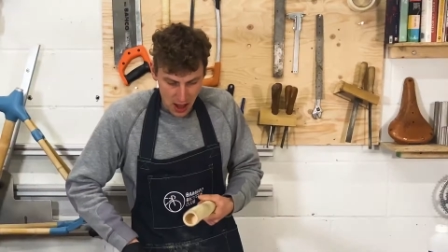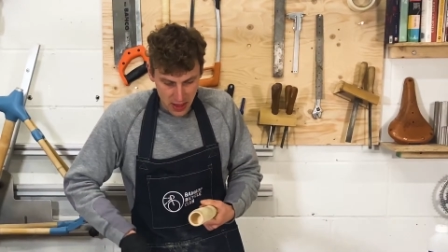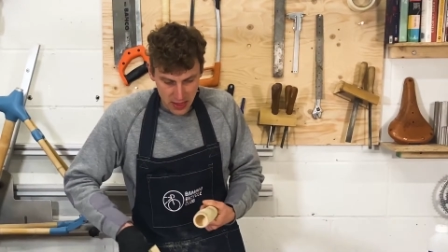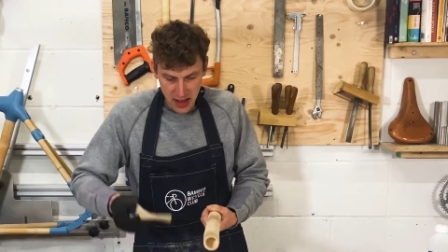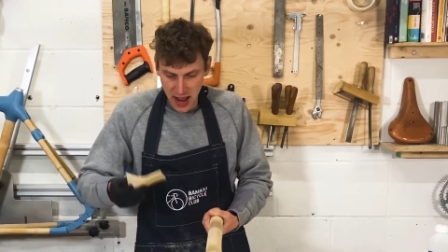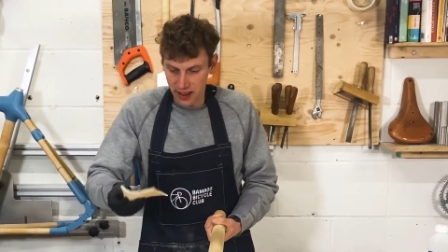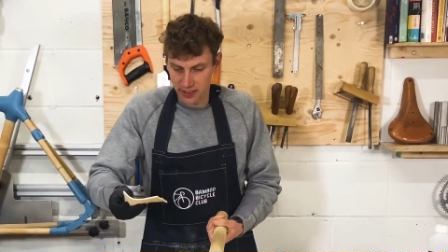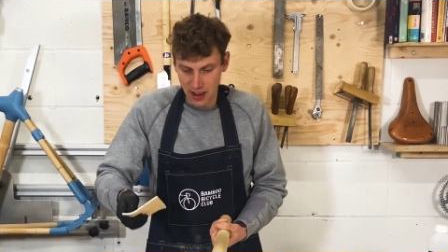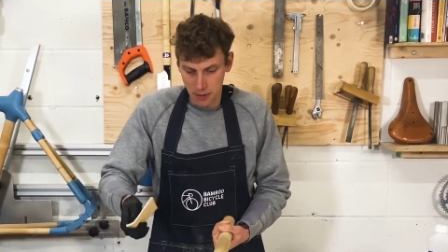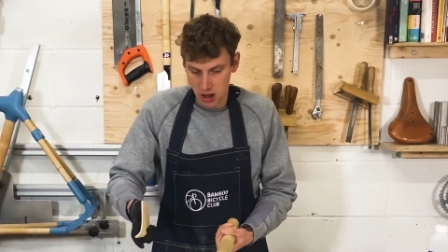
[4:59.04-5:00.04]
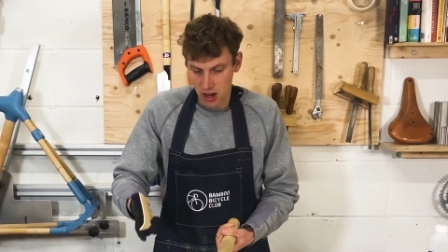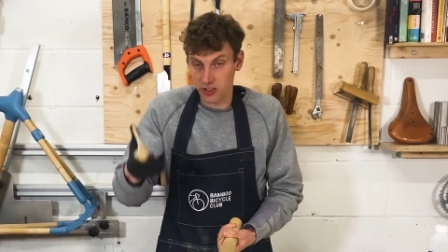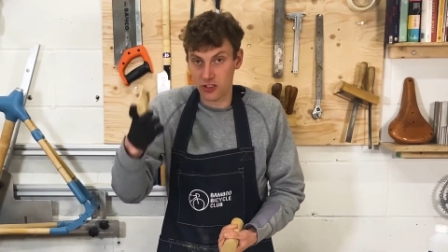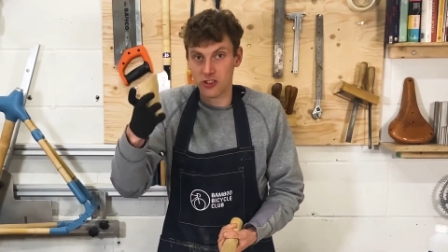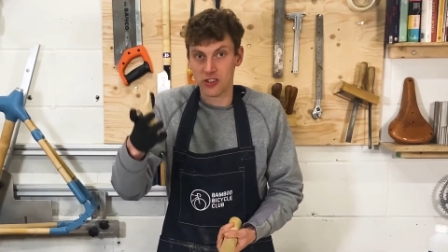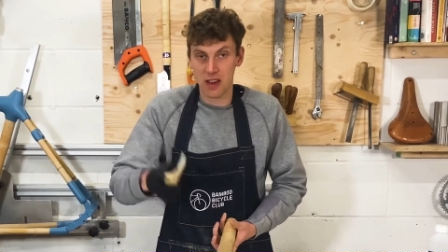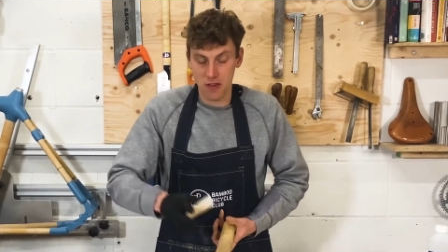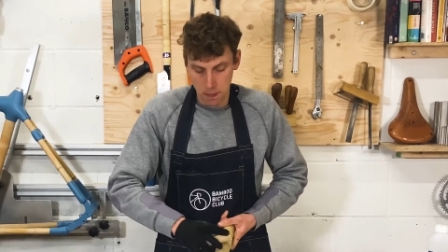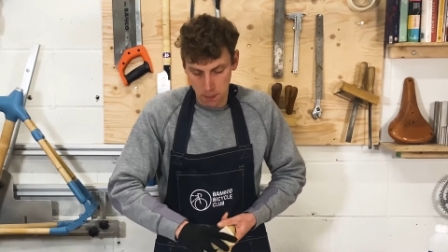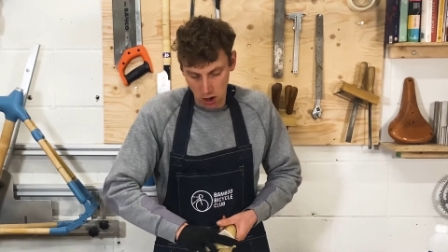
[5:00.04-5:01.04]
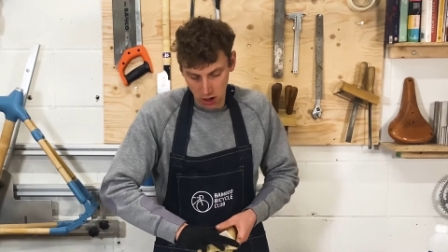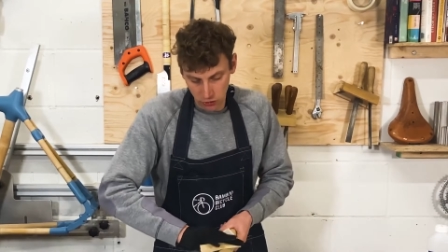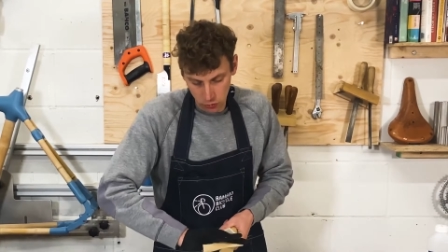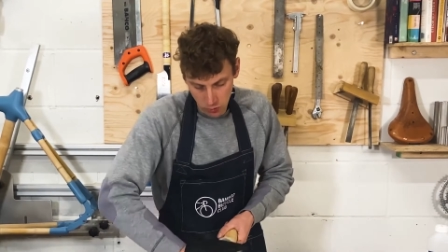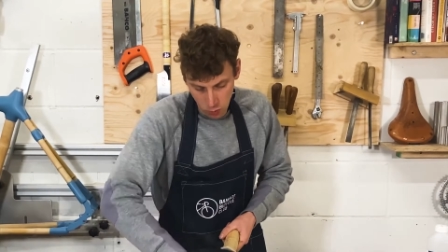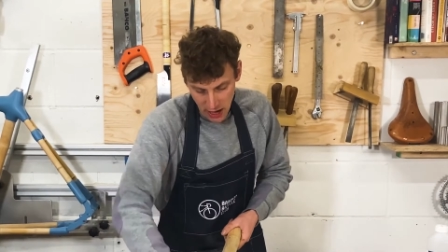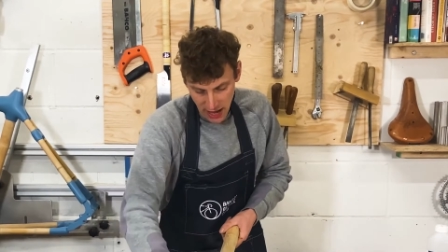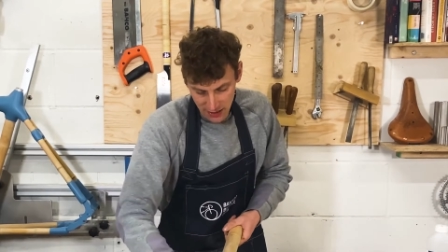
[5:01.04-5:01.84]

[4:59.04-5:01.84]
And then the next step, guys, is just give it a polish with a one